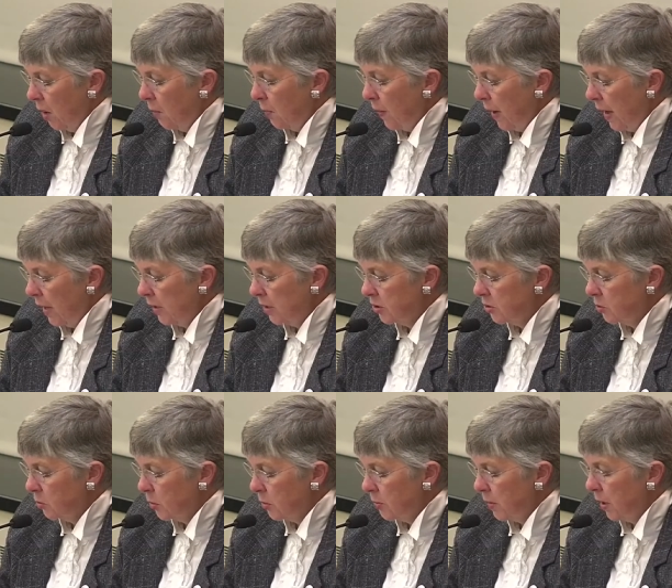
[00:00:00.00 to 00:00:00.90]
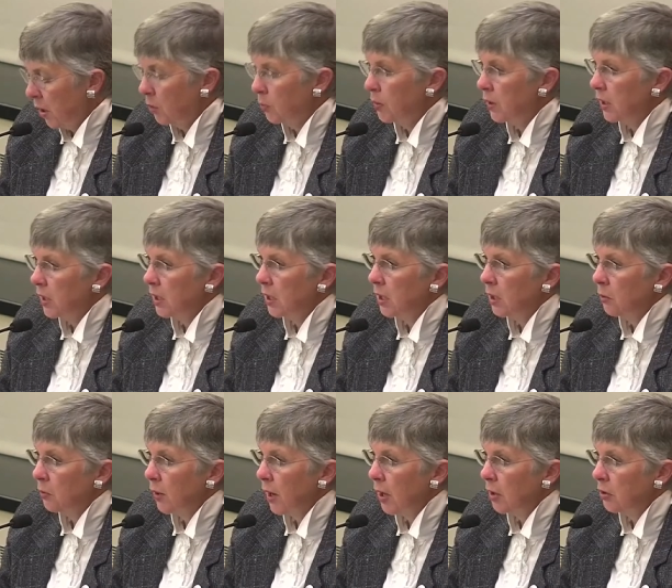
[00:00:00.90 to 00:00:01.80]
Ballots will be mailed beginning
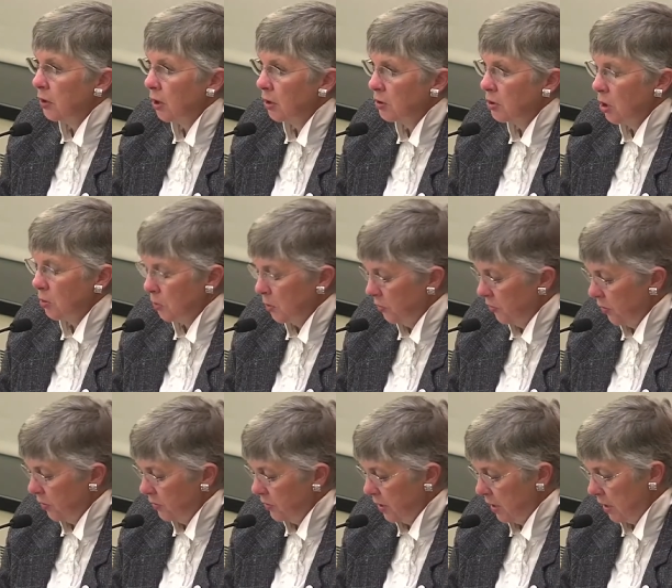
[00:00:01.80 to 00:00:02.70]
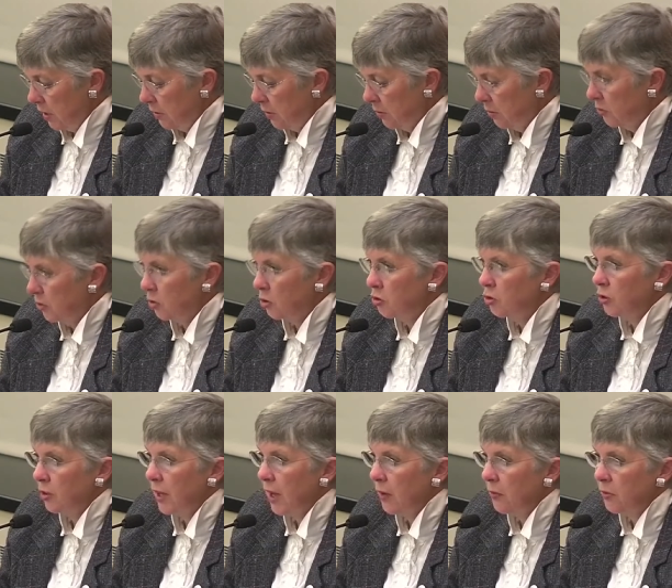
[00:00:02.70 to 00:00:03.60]
around October 15th, so you
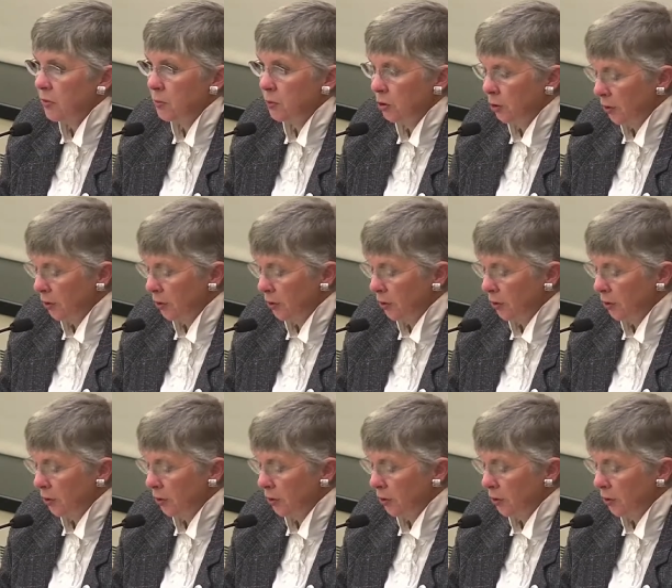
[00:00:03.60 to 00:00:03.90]
should have them